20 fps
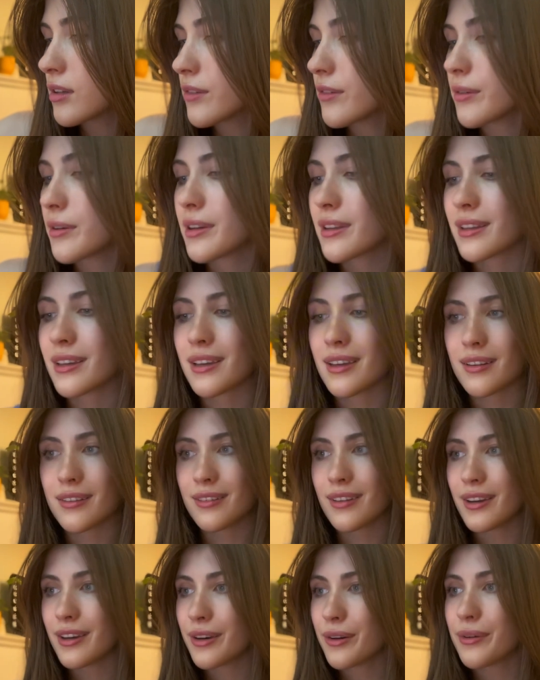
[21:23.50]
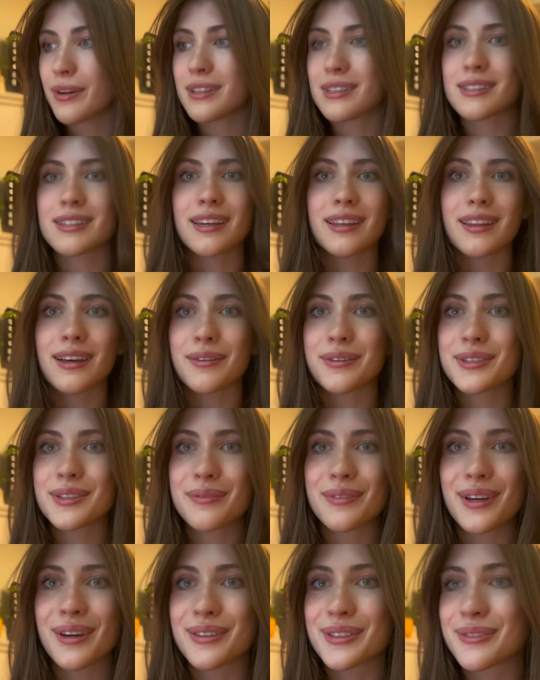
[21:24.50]
like hello and say that was
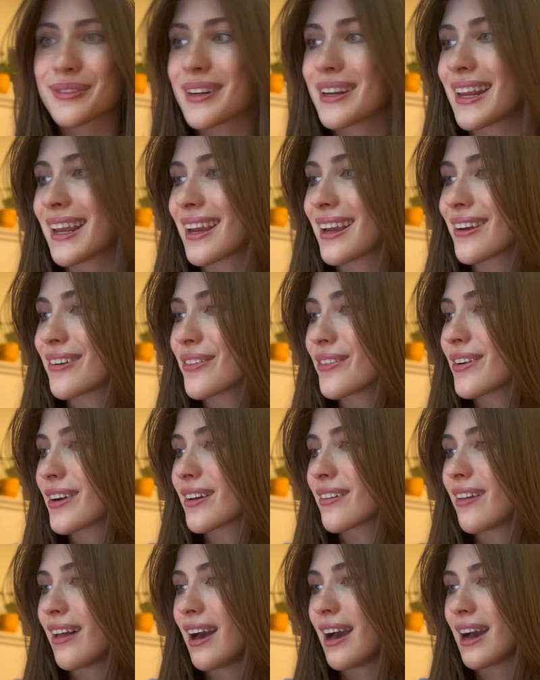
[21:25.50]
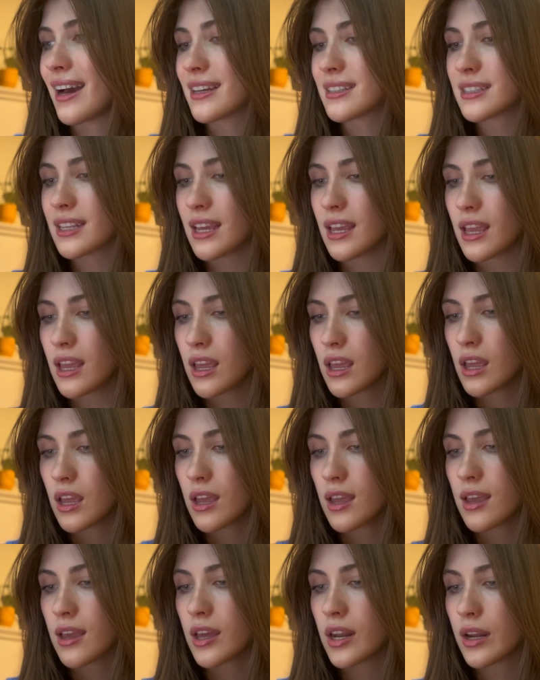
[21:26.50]
something I was writing for class
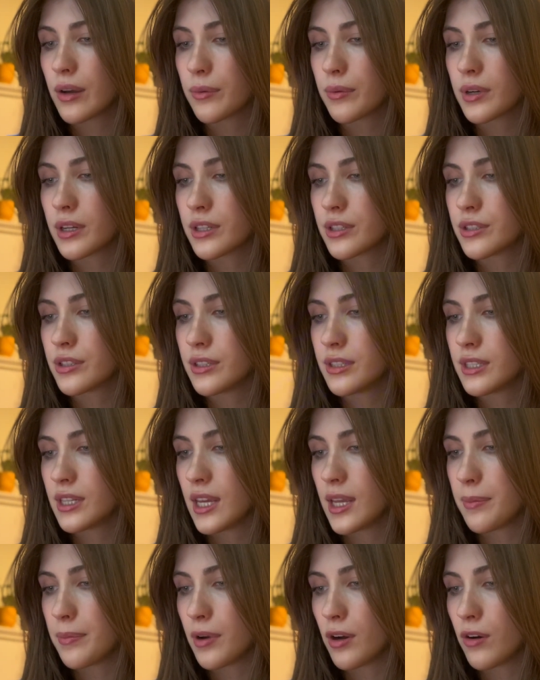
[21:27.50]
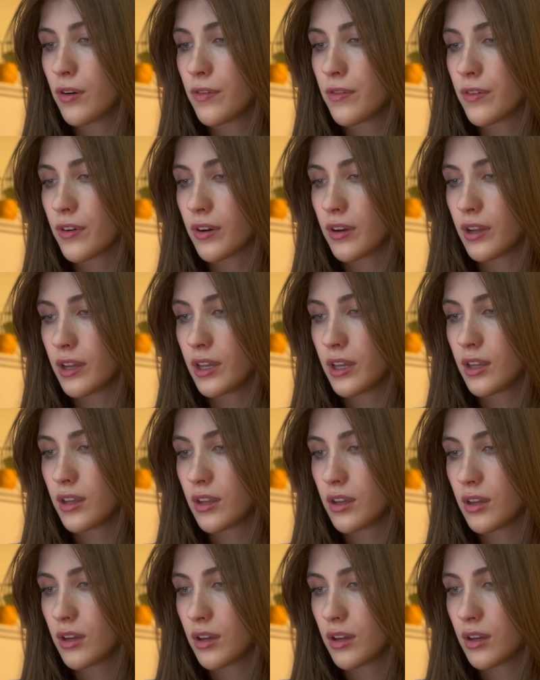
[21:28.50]
and I wanted to tape over it.
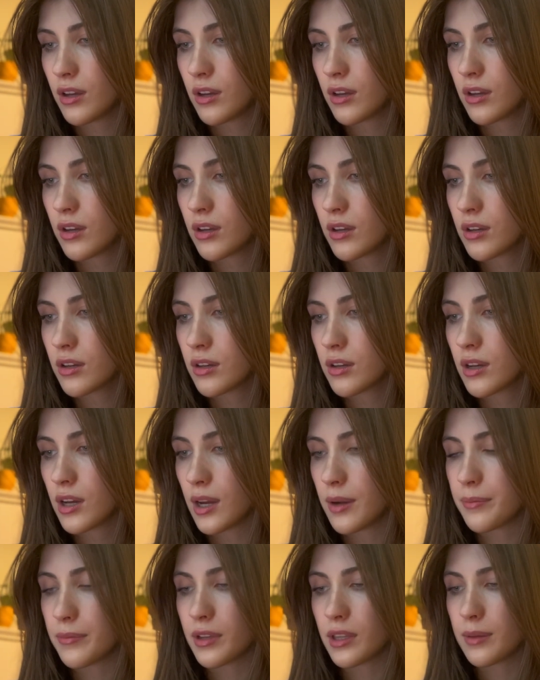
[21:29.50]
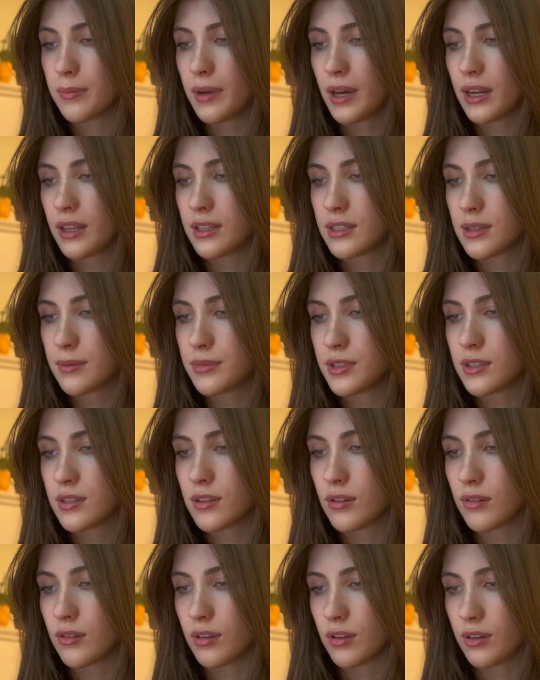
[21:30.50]
I'm really bad at this. I'm
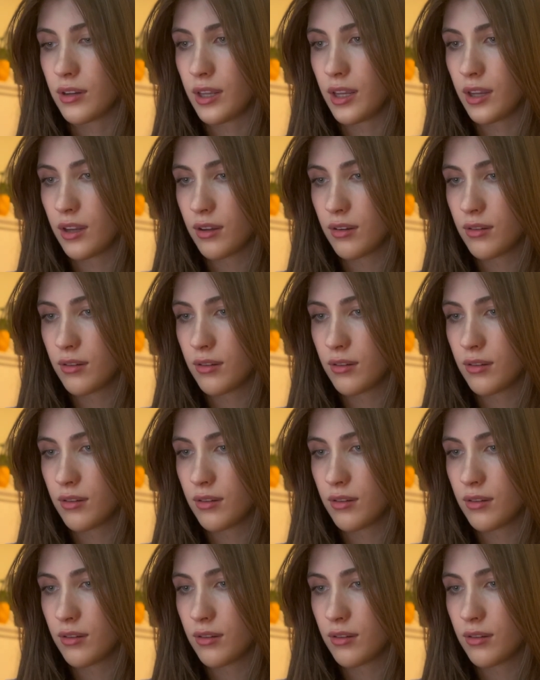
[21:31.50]
still learning.